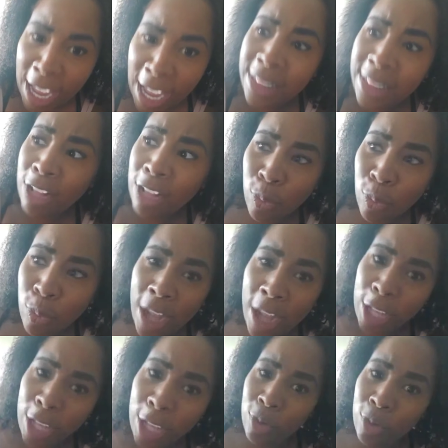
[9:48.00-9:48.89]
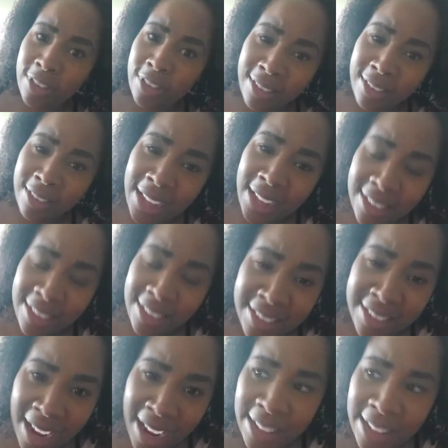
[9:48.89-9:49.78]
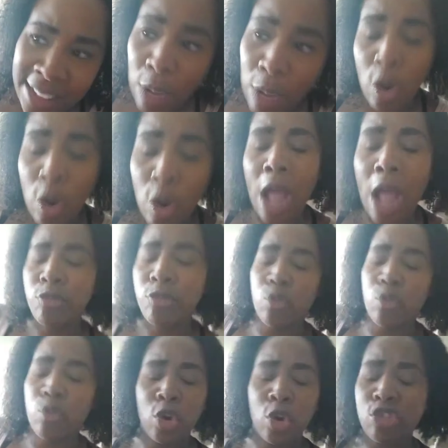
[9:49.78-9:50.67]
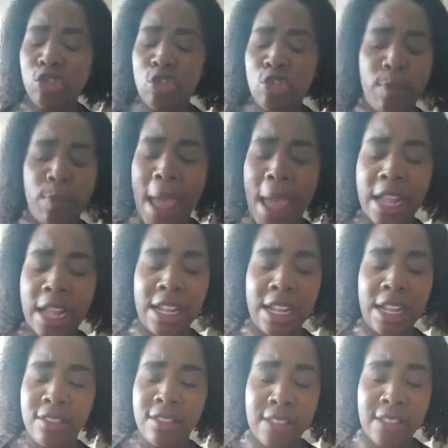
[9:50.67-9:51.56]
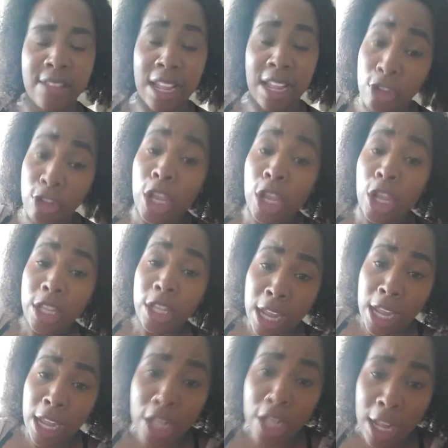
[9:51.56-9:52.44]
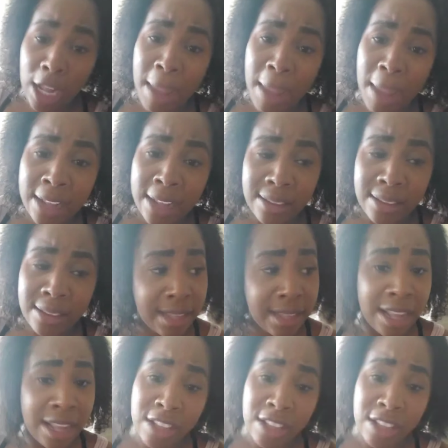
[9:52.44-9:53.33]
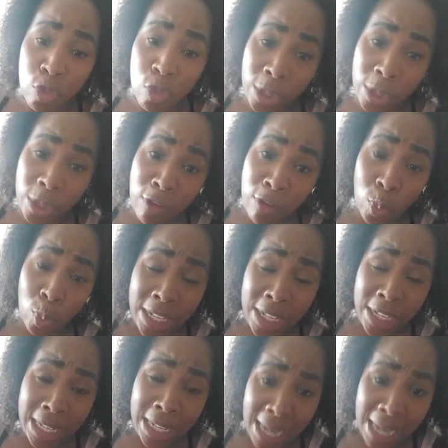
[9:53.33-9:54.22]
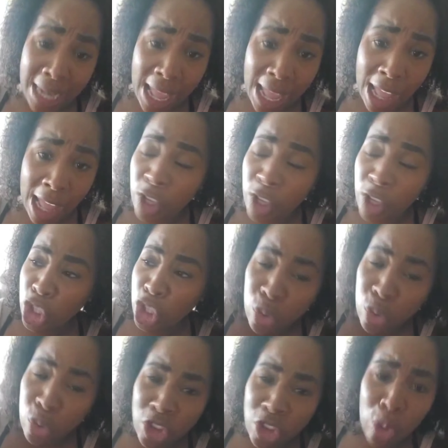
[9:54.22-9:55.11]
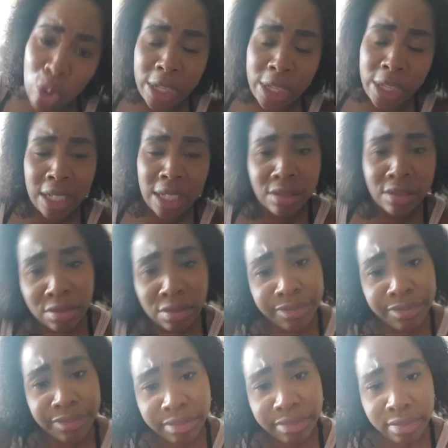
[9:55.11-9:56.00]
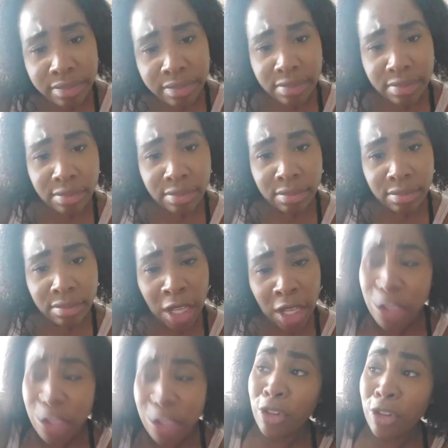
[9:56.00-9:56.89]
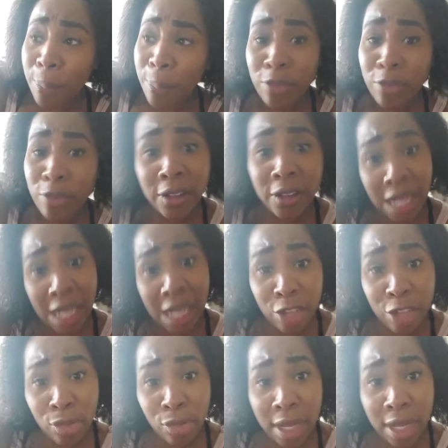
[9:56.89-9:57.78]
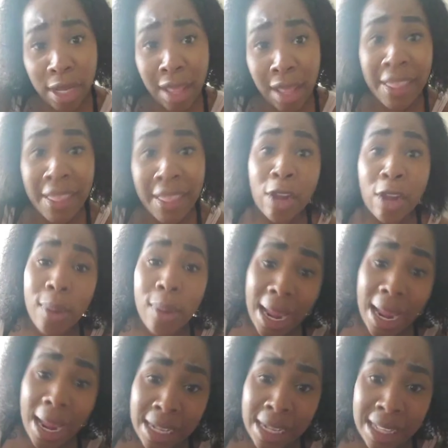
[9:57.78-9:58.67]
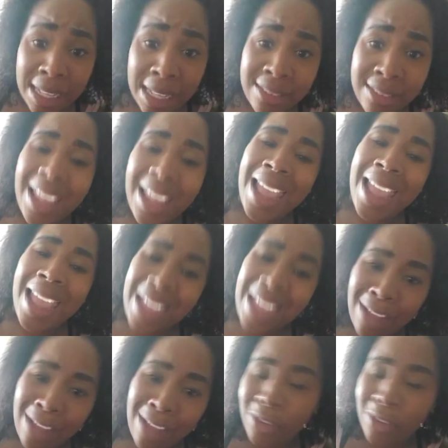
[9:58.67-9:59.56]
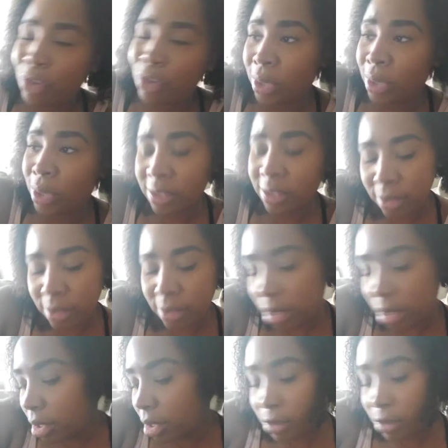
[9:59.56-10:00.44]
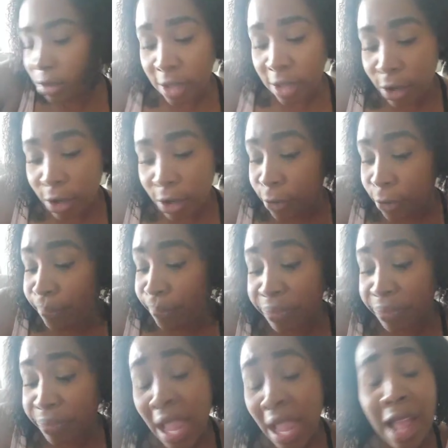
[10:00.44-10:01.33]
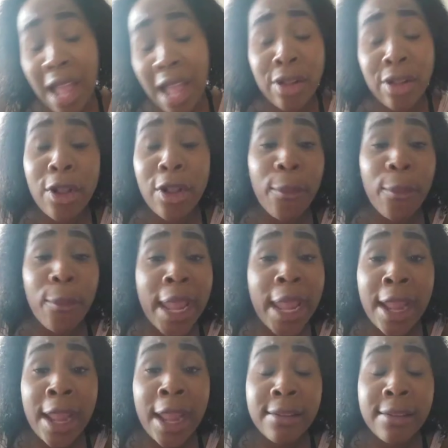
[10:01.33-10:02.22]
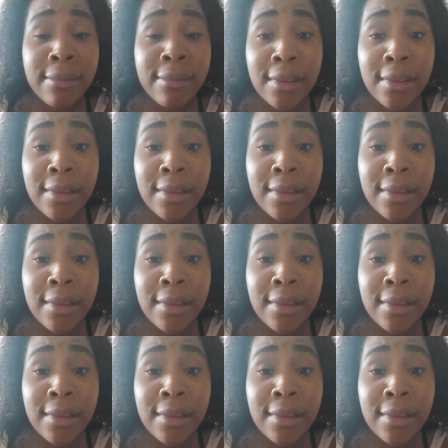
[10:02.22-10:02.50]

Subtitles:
And that's why he wants to take the stand that, we're just backing the states. Yeah, you got to back the states because whatever we did have, you sold it. to the country that created this and gave it to us. So I don't know, man.